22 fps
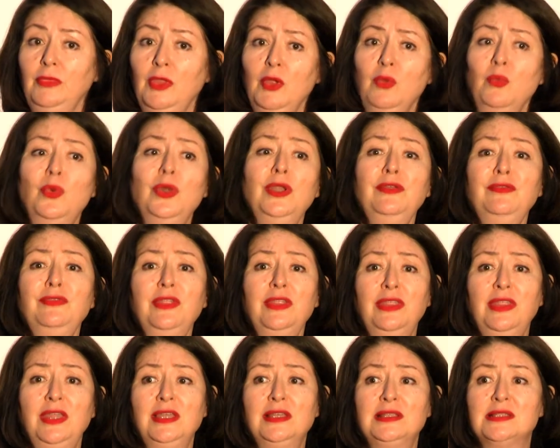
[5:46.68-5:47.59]
One of the
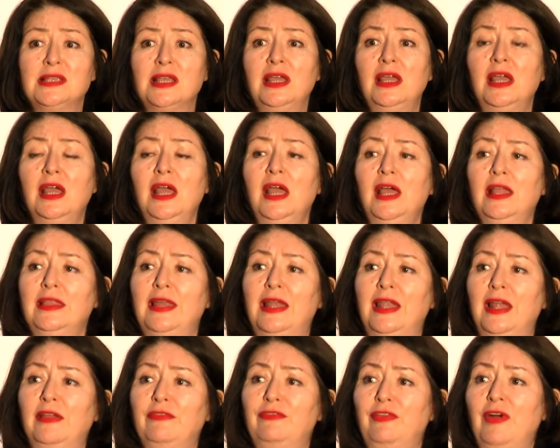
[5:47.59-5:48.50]
things
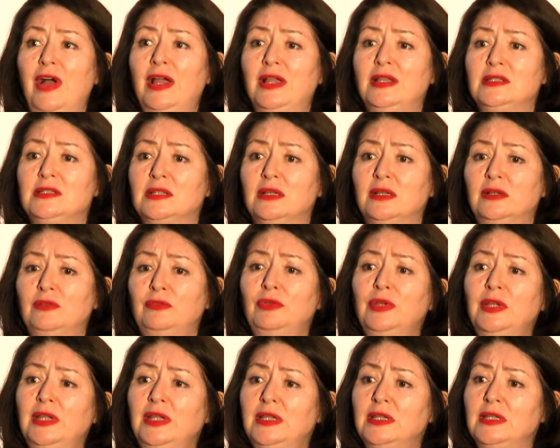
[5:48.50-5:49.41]
that I find
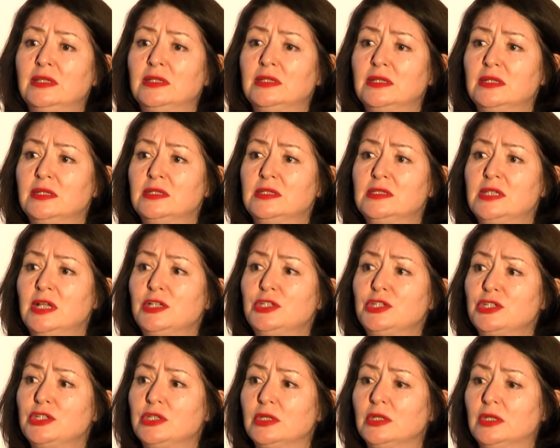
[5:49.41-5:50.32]
really
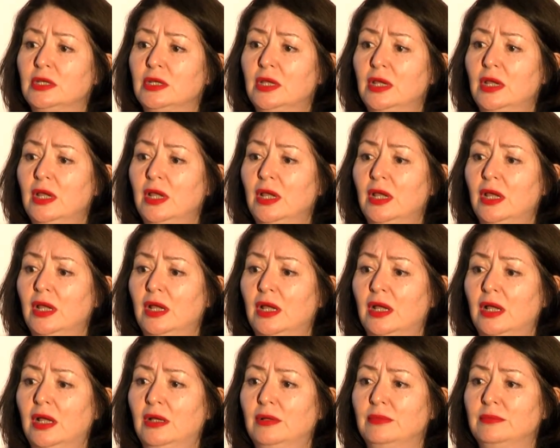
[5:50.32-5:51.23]
such
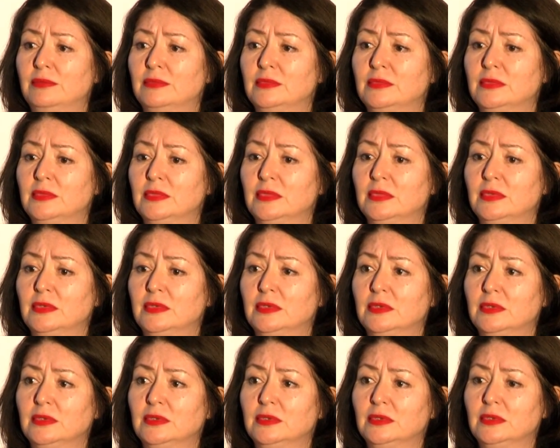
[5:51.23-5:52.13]
a
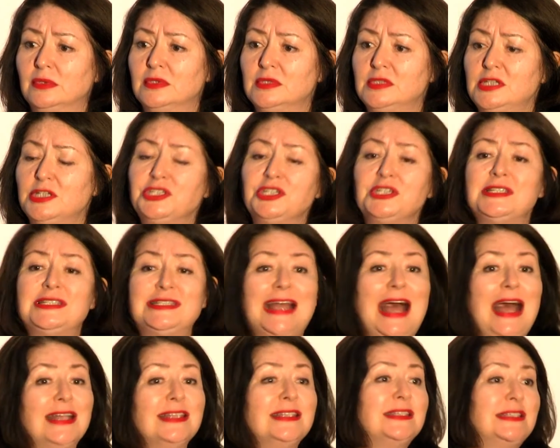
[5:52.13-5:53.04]

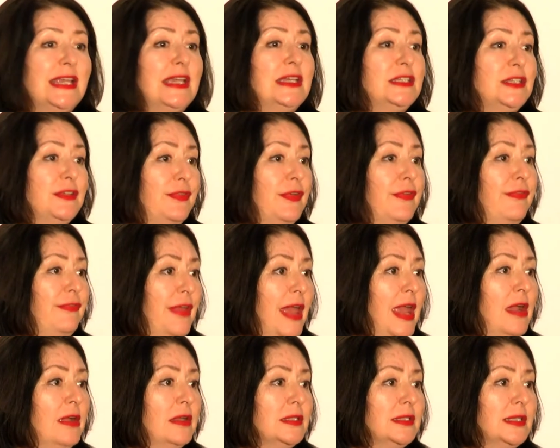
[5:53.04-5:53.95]
sad state of
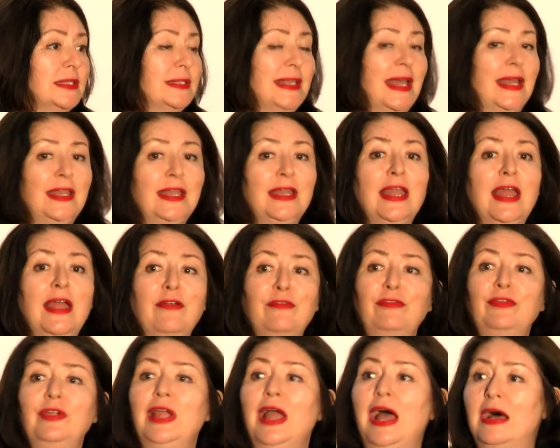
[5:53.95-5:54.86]
affairs is that in
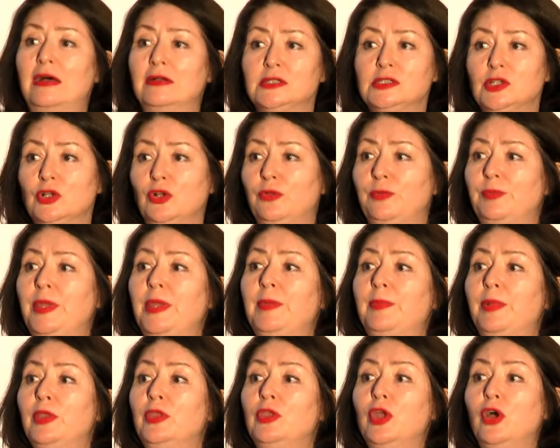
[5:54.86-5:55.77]
every household,
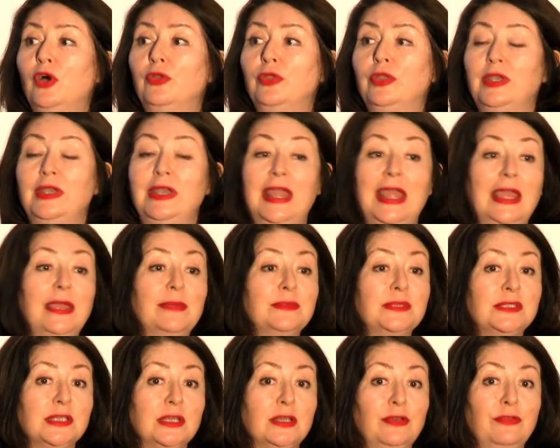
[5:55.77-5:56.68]
people know the
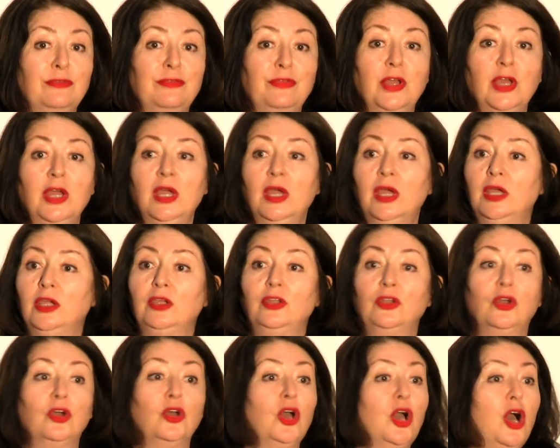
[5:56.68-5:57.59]
names of, you
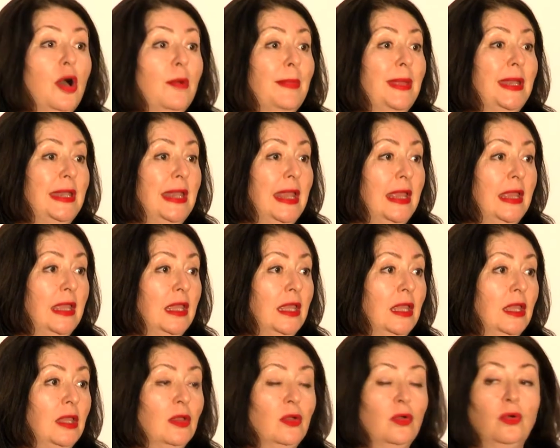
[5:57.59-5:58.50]
know,
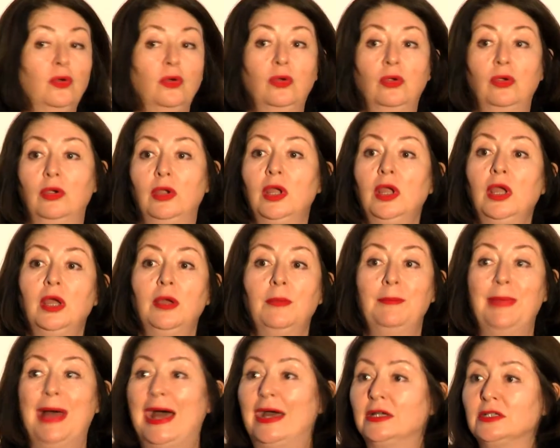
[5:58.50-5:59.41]
Khamenei or
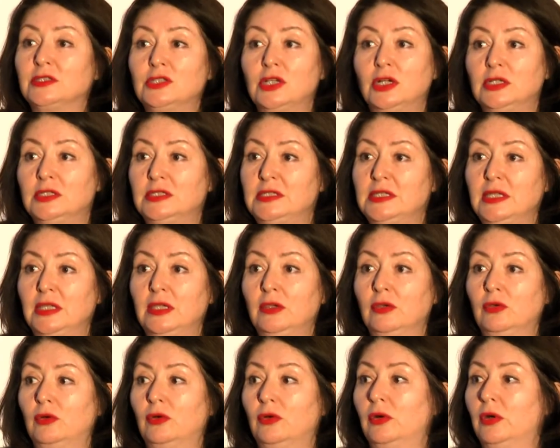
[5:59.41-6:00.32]

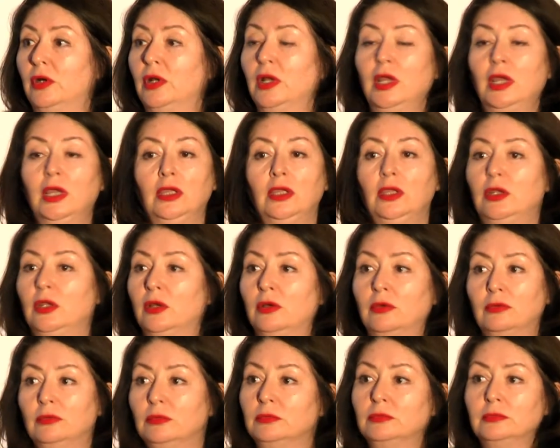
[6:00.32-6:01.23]
Baghdadi or, you
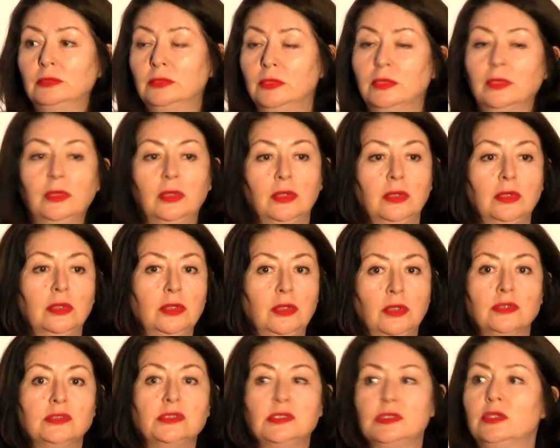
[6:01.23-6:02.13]
know,
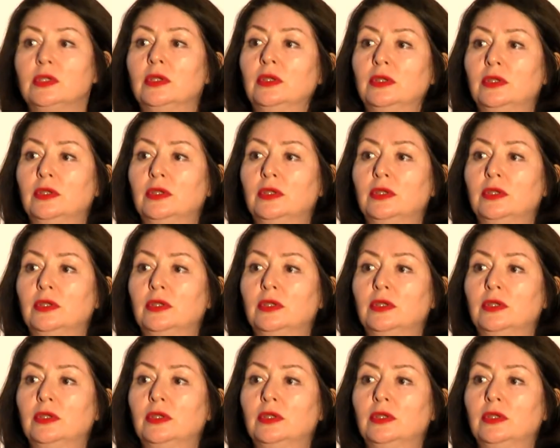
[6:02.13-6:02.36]
those